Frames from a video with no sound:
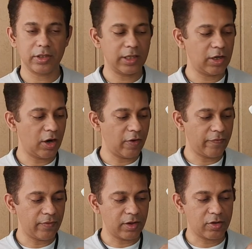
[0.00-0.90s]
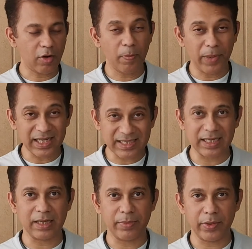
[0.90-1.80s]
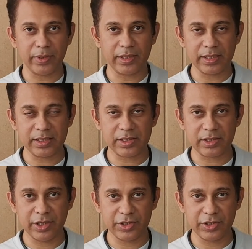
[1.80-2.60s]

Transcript: that there is a lot of complexity between these